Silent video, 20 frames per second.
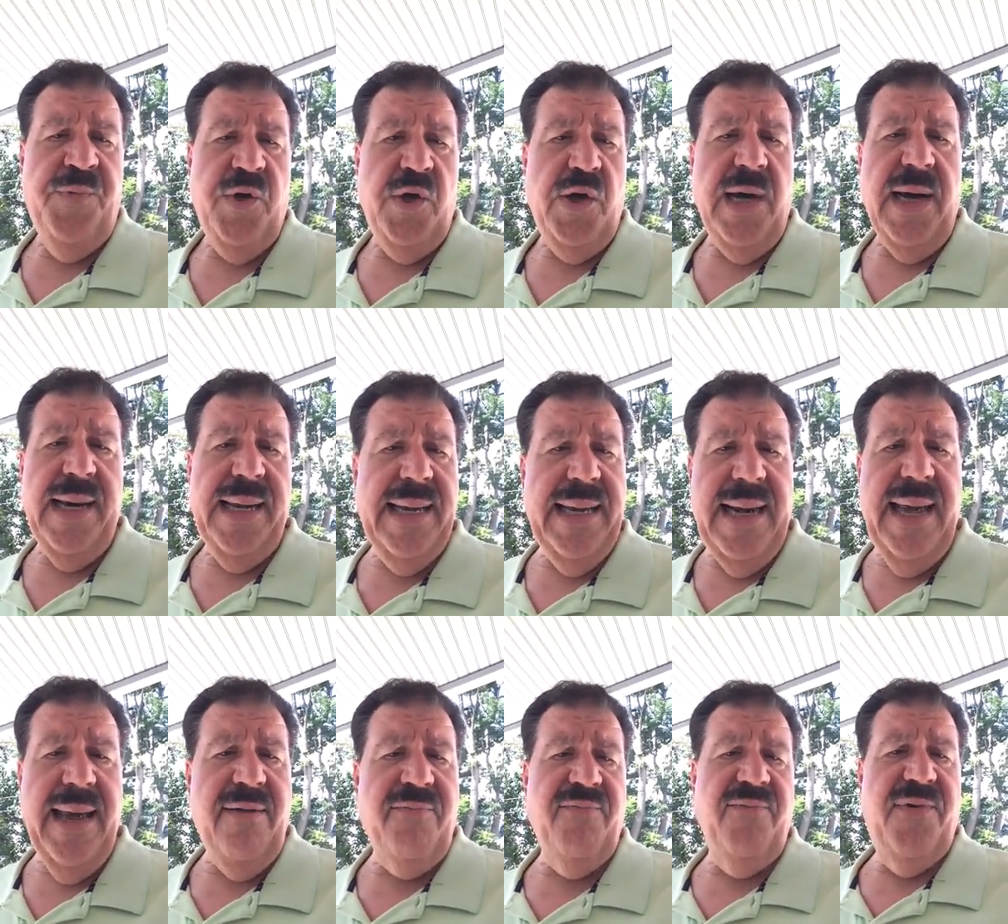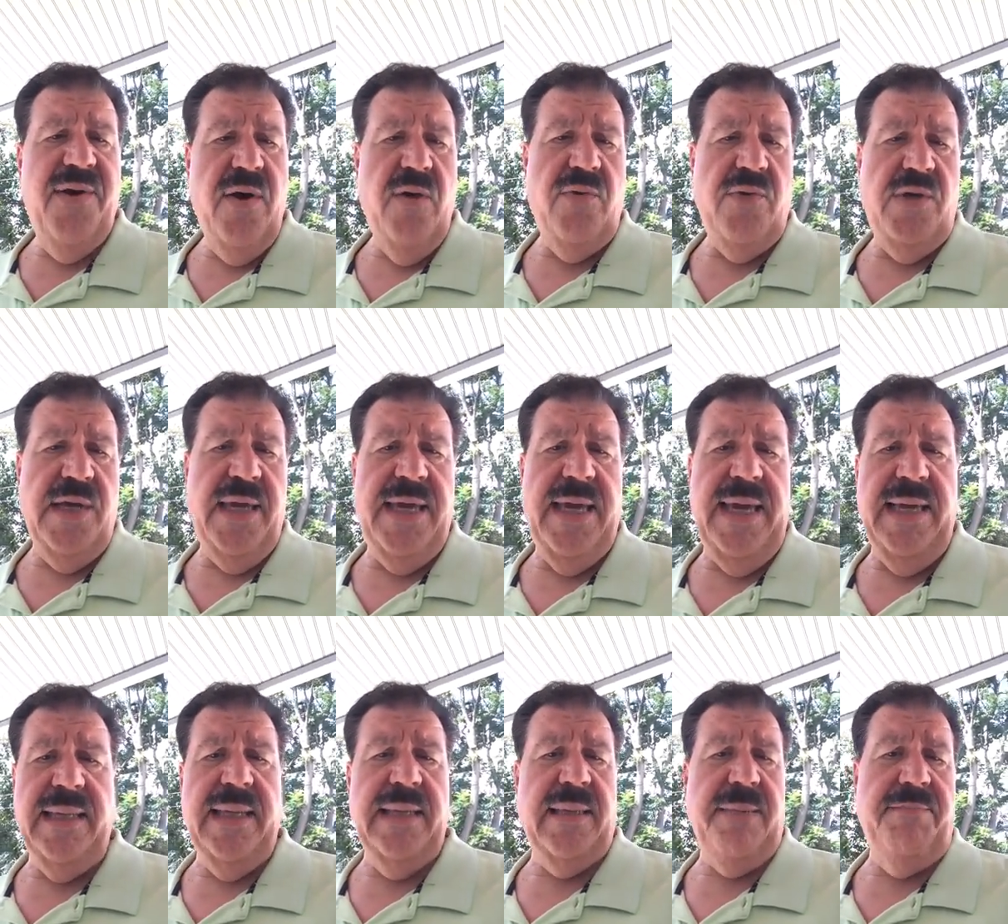You got to get out and vote. You
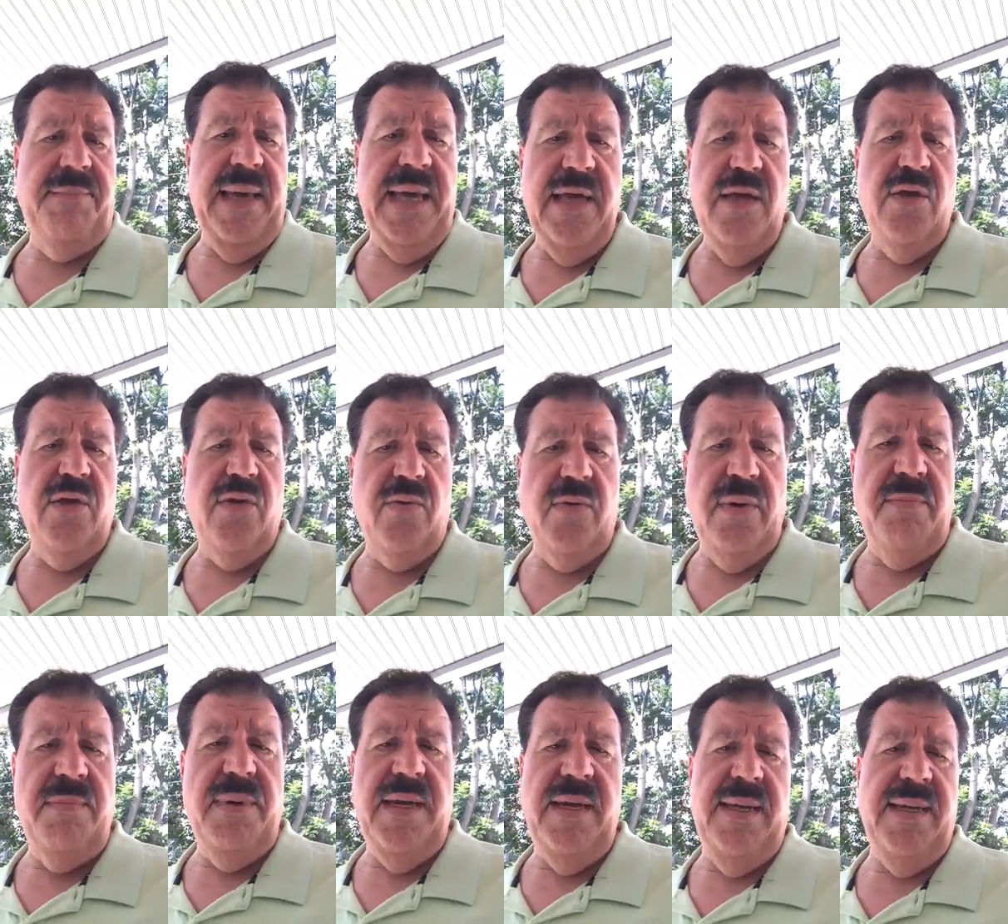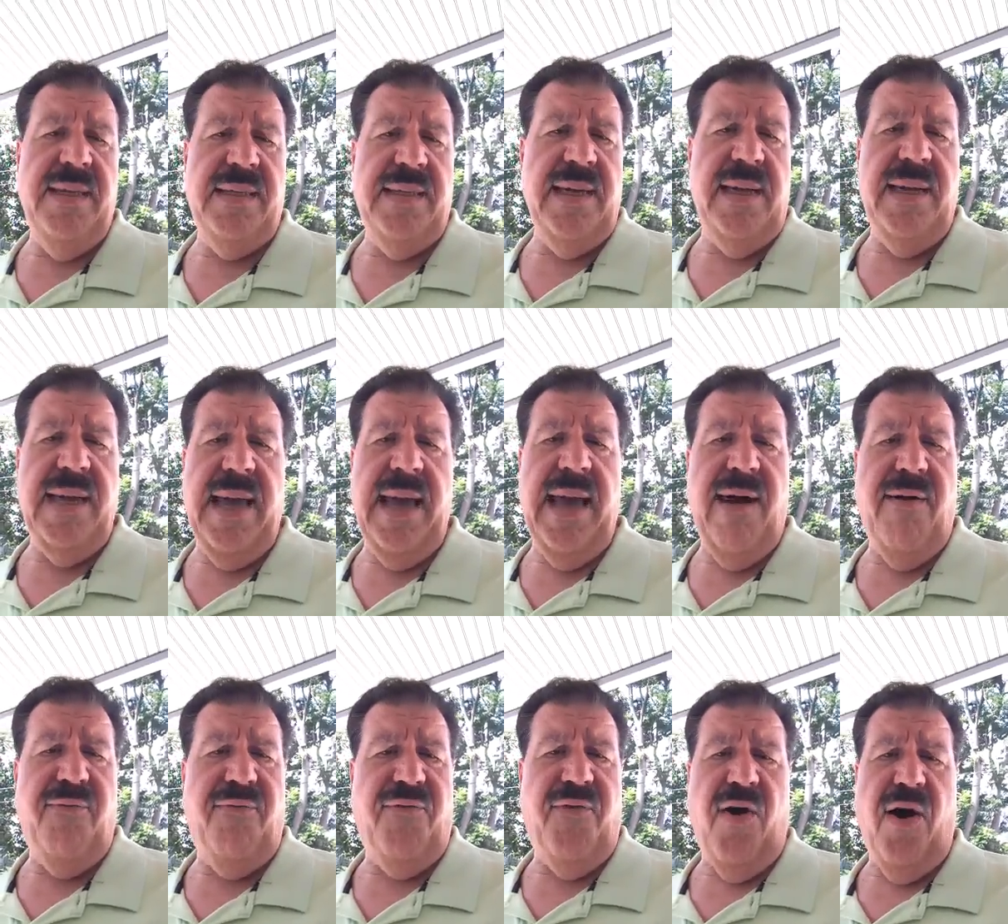can't let the mainstream media tell you
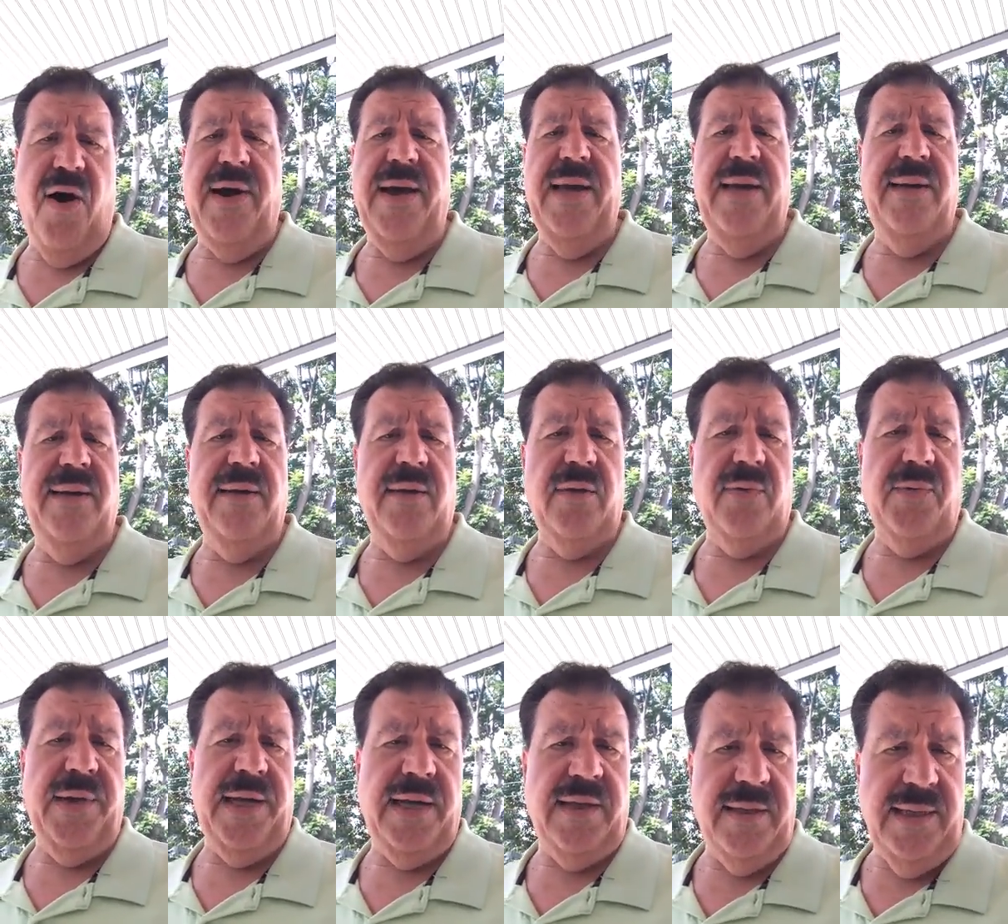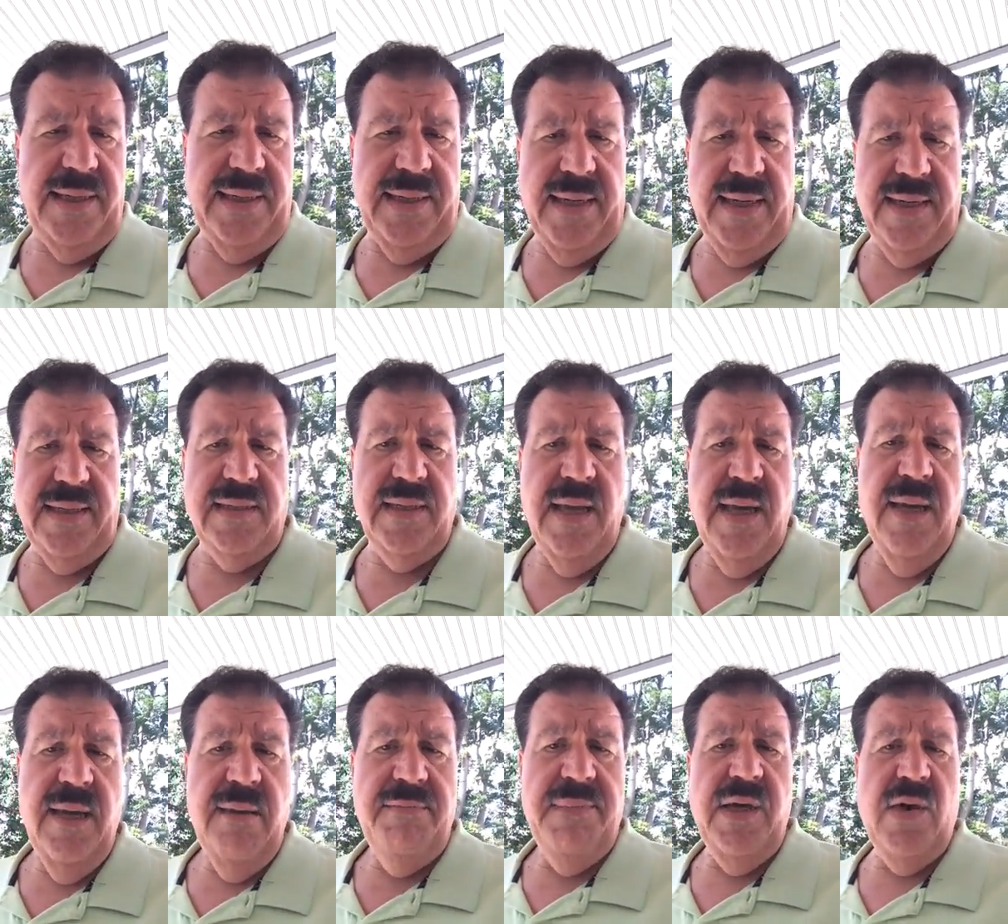how far ahead Hillary Clinton is,
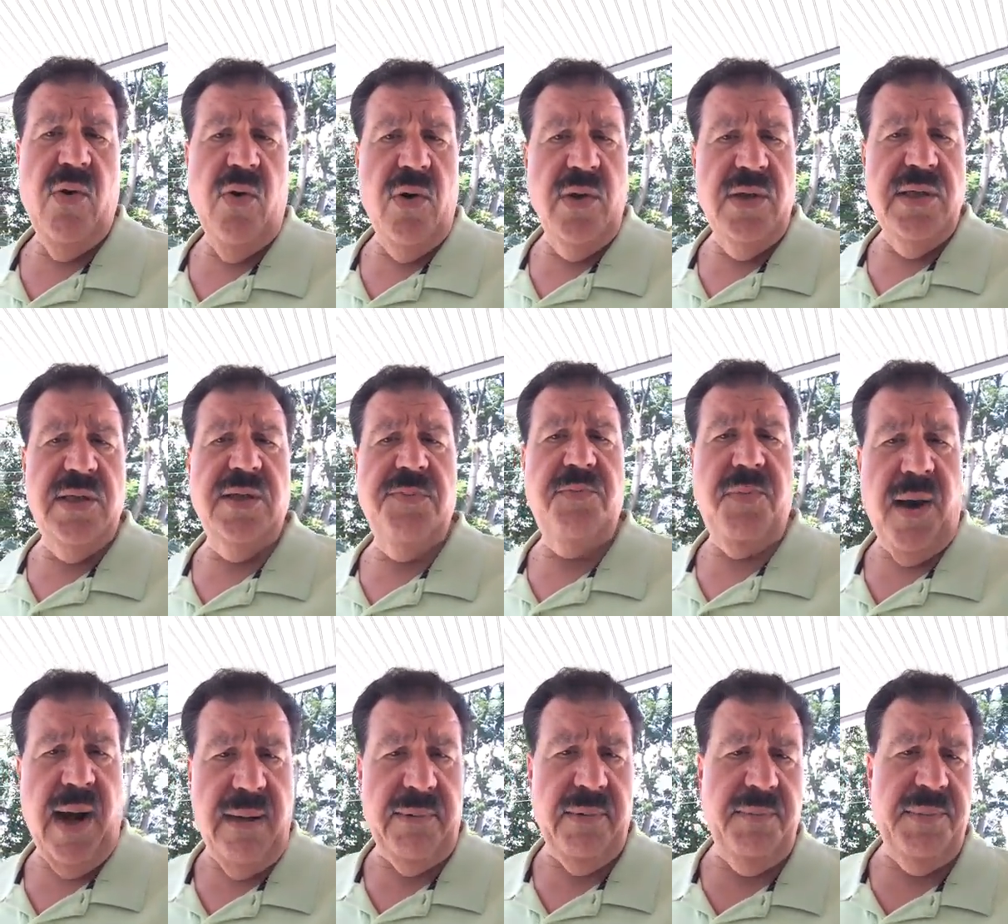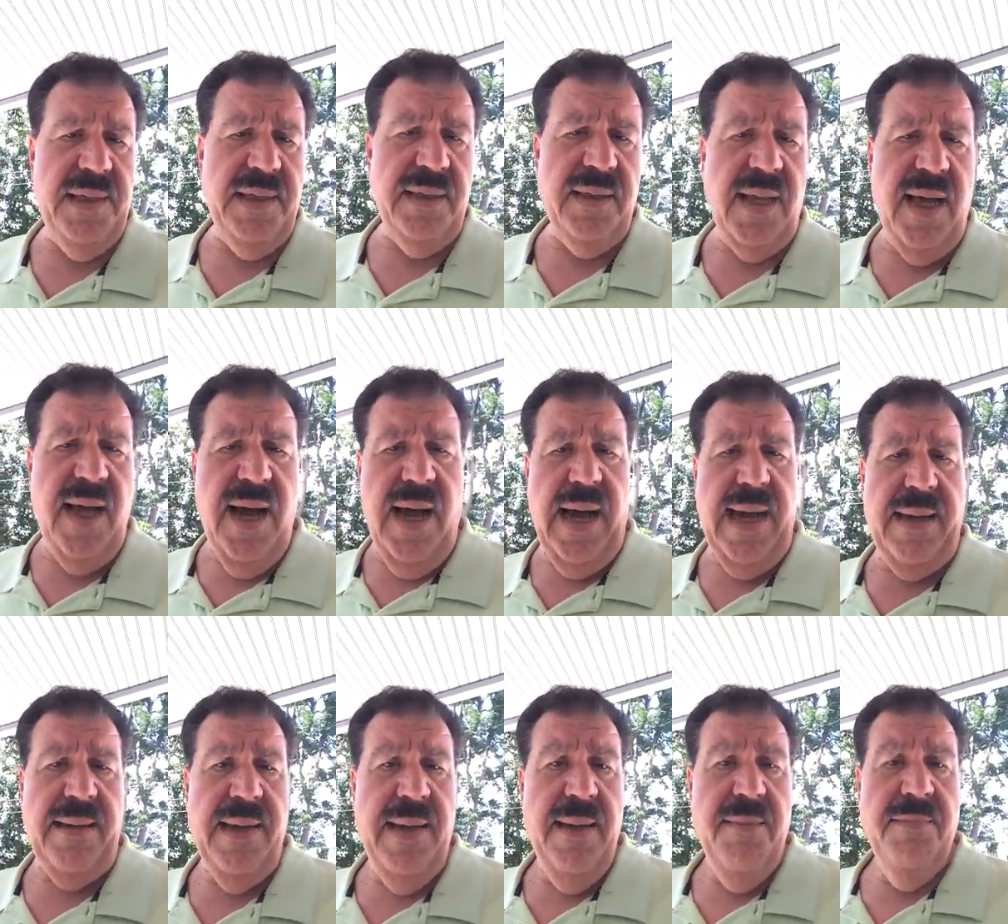because it's probably a
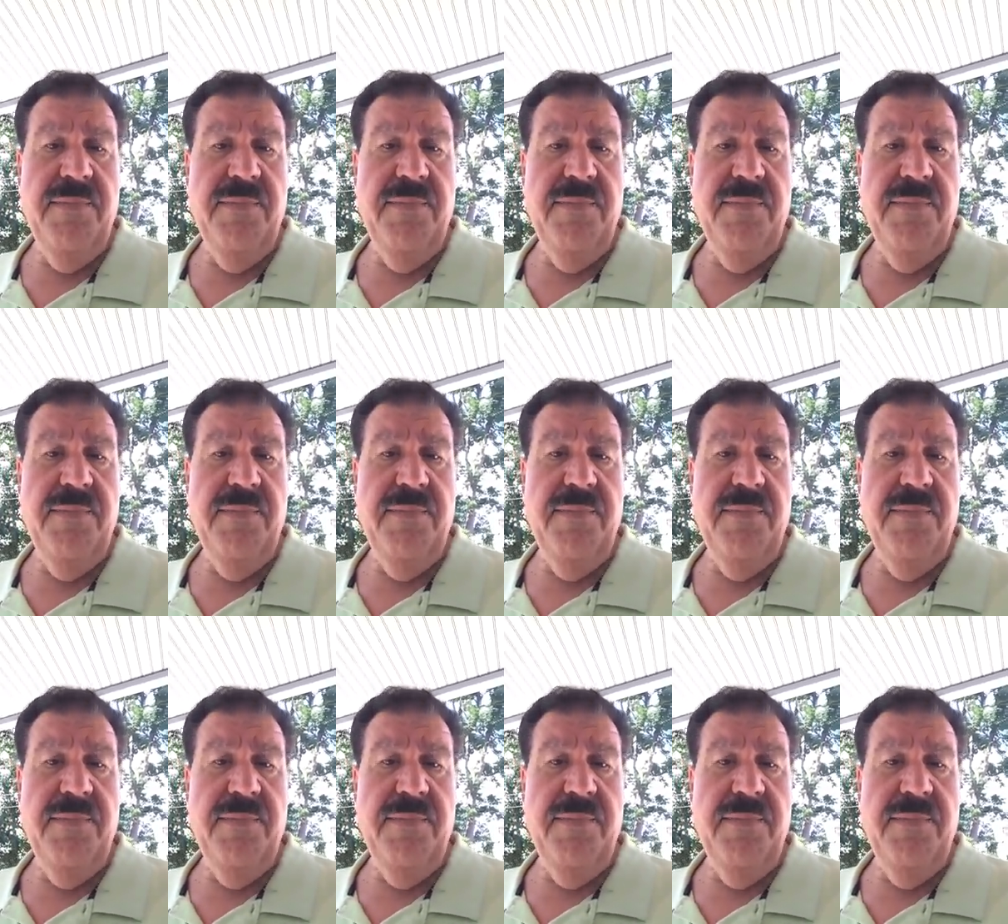lie.